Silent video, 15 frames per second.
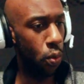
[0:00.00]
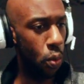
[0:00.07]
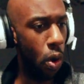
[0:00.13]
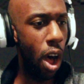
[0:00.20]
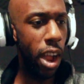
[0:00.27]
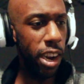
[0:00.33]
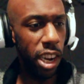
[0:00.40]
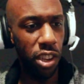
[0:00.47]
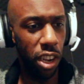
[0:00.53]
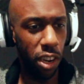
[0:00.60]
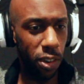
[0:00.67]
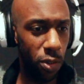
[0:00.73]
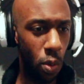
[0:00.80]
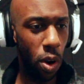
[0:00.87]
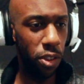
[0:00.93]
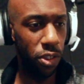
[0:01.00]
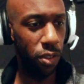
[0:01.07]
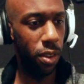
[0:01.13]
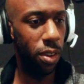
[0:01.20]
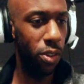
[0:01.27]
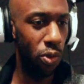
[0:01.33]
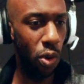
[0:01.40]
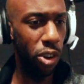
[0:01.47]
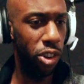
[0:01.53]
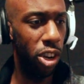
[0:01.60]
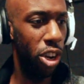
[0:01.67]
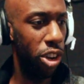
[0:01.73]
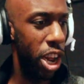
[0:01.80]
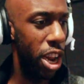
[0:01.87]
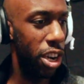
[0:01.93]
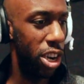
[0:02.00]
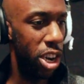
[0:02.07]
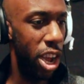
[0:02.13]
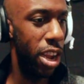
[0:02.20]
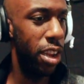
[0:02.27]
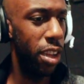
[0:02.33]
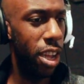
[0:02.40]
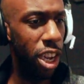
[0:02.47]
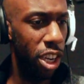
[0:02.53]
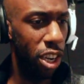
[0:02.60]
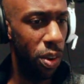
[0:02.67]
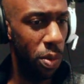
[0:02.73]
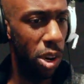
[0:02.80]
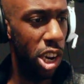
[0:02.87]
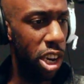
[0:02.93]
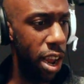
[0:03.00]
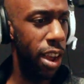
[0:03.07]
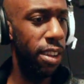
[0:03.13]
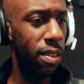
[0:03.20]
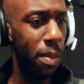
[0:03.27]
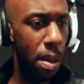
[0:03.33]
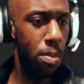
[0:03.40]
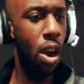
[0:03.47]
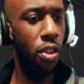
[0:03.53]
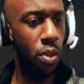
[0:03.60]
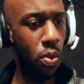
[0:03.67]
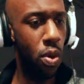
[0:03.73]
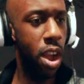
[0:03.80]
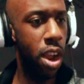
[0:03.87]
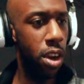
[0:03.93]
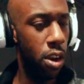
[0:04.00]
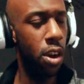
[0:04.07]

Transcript: Why is Grunt, at any anime? She really takes my breath away.